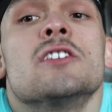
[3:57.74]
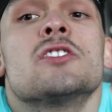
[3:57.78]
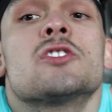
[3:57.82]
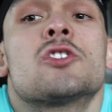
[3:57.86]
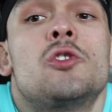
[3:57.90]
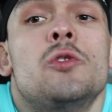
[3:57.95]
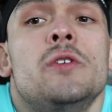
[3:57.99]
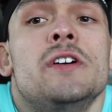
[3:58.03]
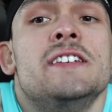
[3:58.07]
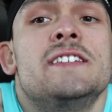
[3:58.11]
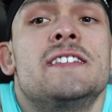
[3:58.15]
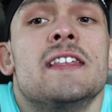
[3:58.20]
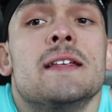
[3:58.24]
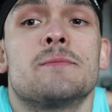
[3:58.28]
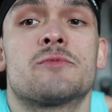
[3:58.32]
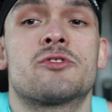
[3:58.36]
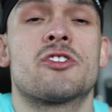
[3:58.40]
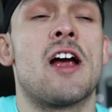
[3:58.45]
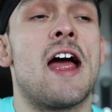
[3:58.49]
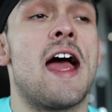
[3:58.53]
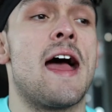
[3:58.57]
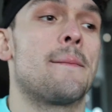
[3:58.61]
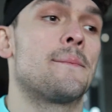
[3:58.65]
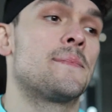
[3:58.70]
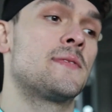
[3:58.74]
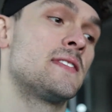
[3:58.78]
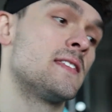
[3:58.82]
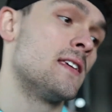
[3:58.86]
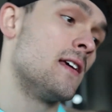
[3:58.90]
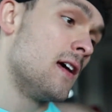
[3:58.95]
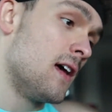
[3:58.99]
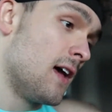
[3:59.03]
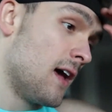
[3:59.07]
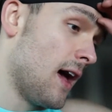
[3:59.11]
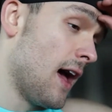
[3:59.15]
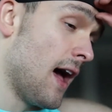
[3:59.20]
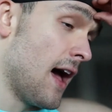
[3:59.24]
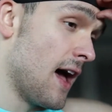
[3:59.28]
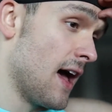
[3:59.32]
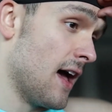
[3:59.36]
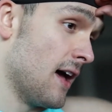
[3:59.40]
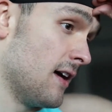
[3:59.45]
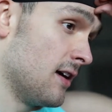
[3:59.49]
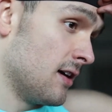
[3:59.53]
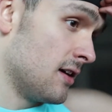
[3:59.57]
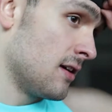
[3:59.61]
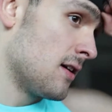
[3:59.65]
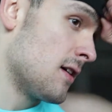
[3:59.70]
squeeze them traps.
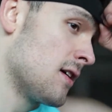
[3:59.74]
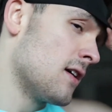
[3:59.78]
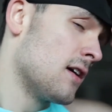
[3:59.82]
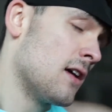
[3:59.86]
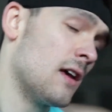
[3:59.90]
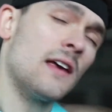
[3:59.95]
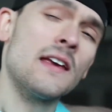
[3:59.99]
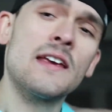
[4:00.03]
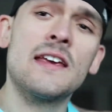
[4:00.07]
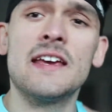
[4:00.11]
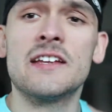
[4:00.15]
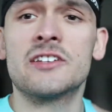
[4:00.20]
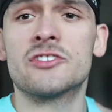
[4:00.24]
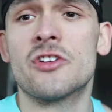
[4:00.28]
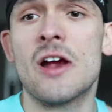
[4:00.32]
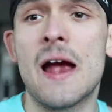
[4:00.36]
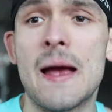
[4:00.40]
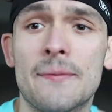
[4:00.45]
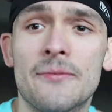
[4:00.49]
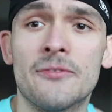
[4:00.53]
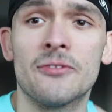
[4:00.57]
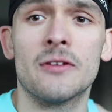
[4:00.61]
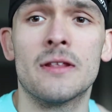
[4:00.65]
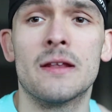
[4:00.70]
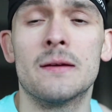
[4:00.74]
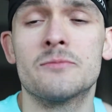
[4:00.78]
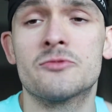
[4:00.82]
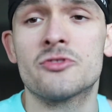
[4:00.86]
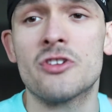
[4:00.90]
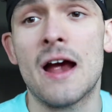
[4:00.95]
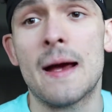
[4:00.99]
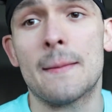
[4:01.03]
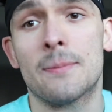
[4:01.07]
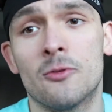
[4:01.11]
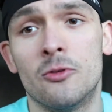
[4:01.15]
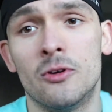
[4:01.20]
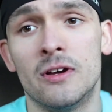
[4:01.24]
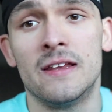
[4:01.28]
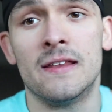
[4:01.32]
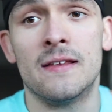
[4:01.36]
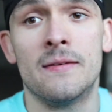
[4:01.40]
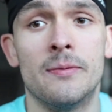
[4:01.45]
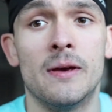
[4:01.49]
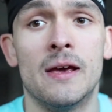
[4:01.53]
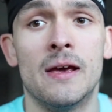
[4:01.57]
Uh, get traps for them trap queens,